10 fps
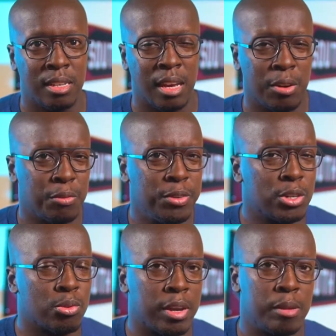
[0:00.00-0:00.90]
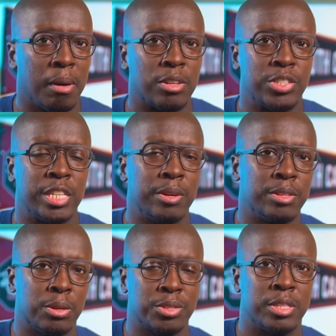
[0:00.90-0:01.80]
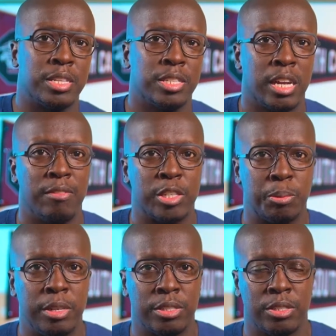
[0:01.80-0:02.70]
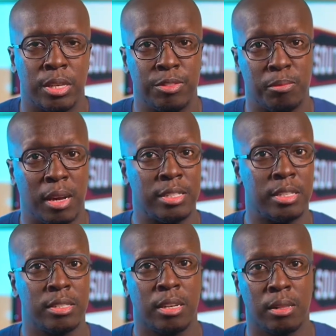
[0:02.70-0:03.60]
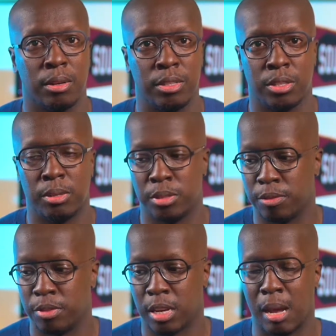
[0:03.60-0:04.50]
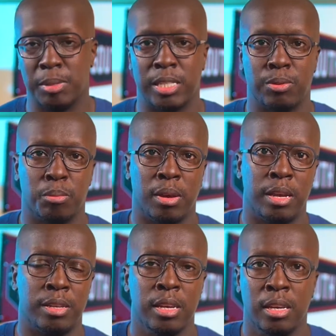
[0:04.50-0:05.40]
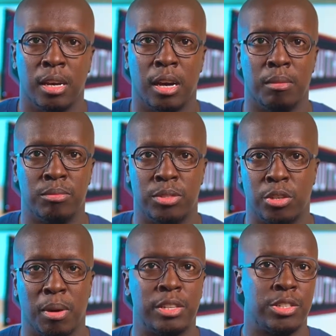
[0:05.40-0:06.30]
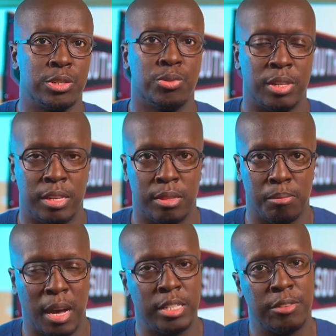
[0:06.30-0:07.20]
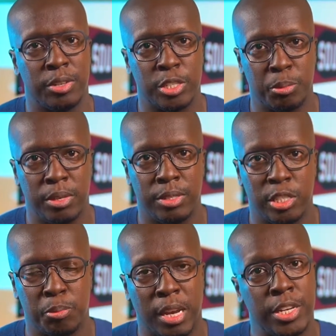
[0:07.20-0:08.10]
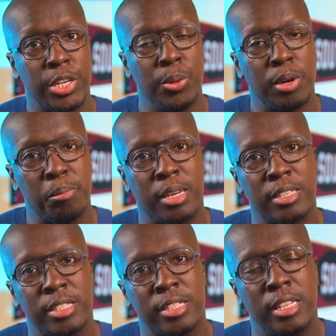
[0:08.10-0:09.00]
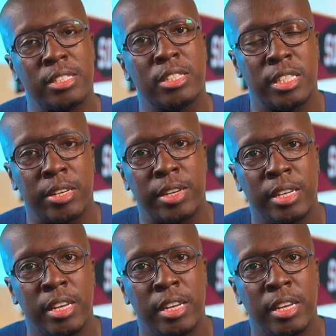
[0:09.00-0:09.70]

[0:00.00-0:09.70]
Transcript: I don't feel great about sharing those things that I've experienced in terms of my skin color, in terms of the comments that were made to my children and my different experiences, but I do it because it's necessary.